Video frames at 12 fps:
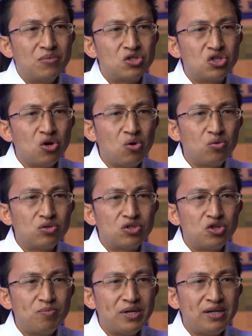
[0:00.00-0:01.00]
So
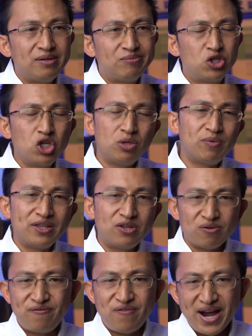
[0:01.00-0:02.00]
to be good with
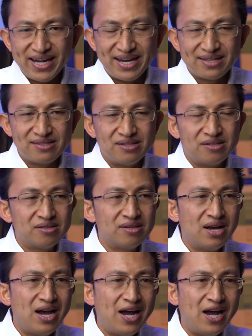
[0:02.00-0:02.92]
your finances,